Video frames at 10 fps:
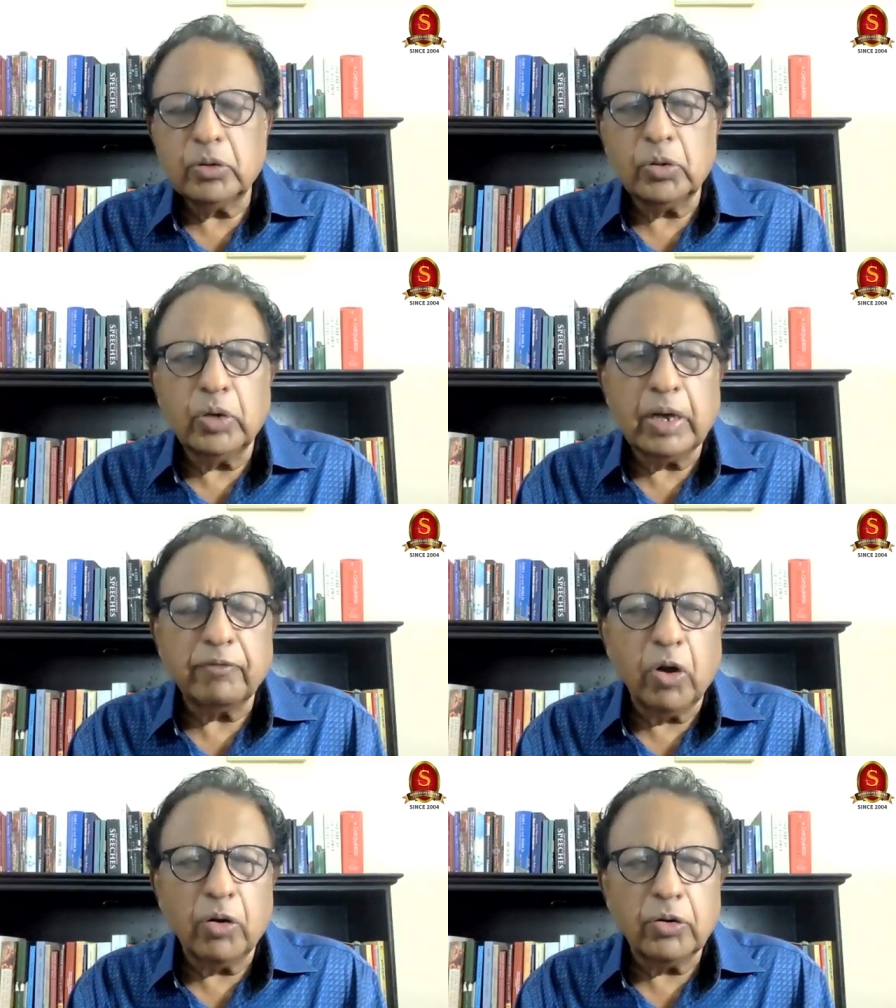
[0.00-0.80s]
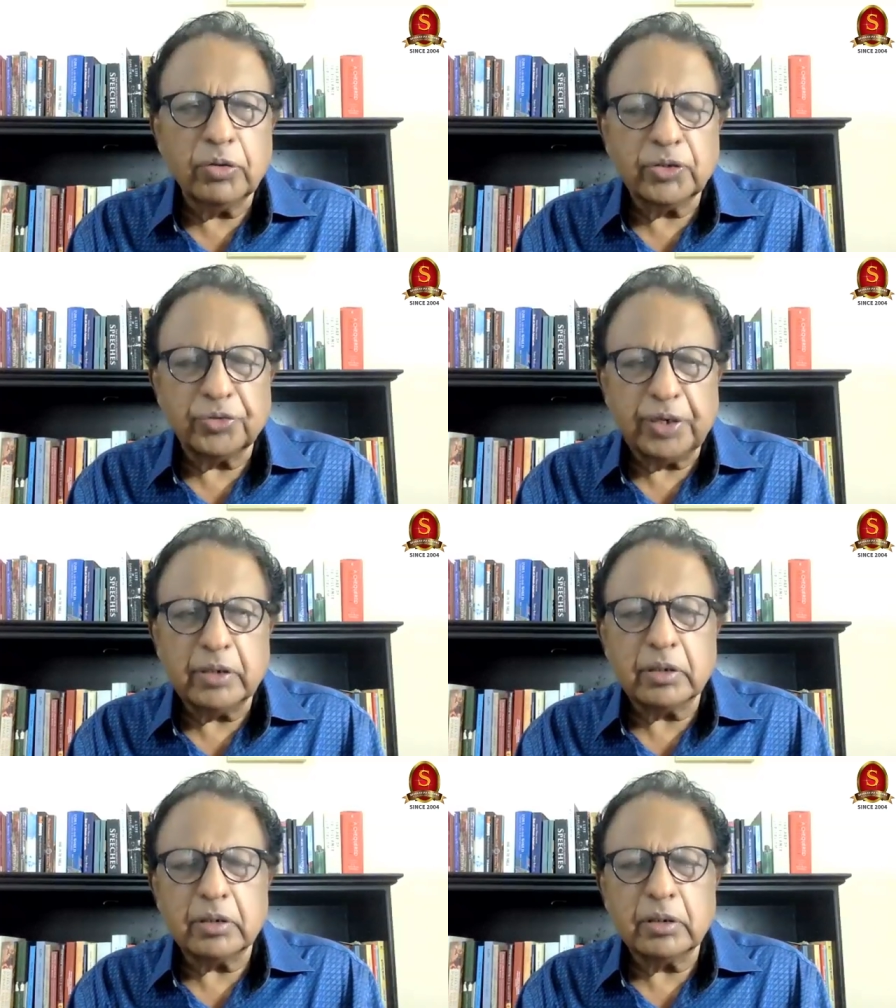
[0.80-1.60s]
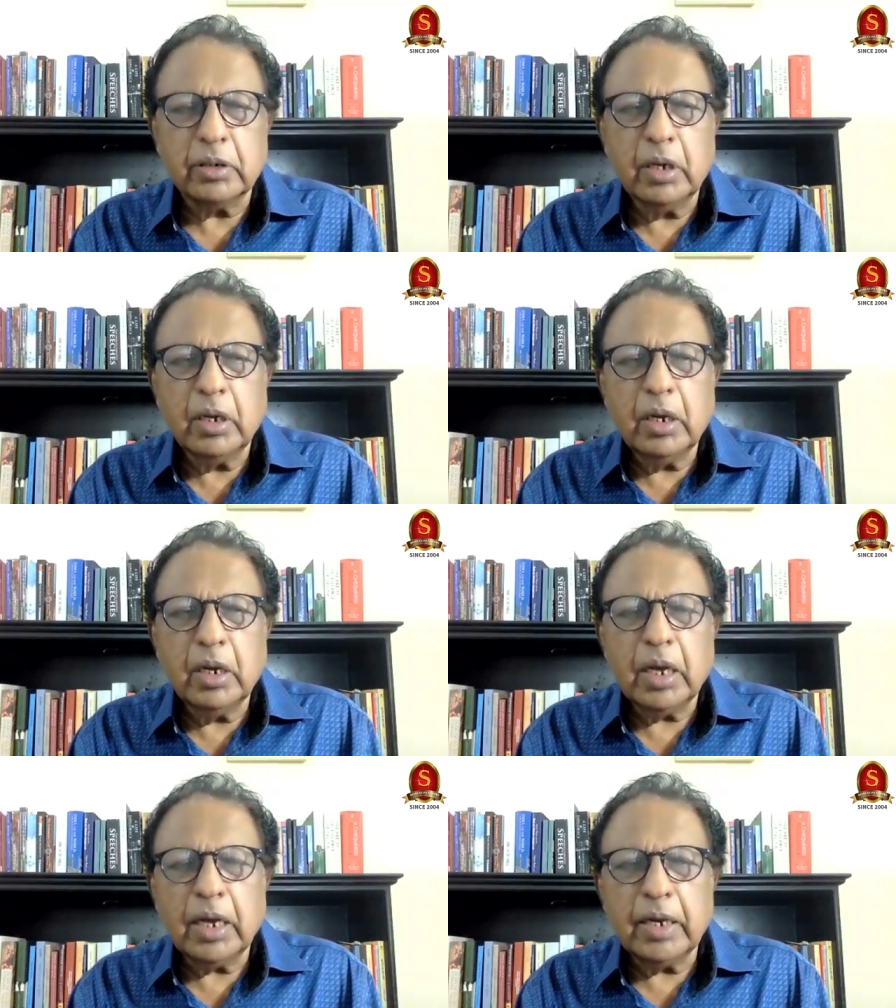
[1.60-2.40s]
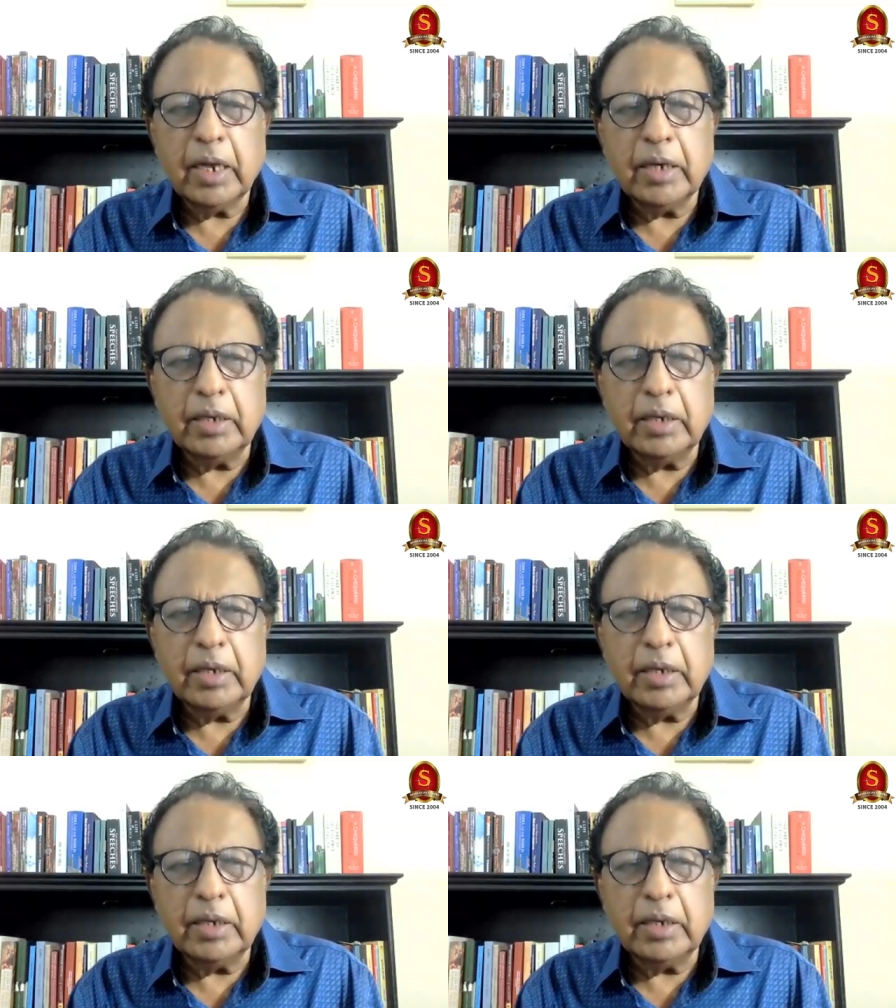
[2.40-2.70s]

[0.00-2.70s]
who have gone to the streets, and they are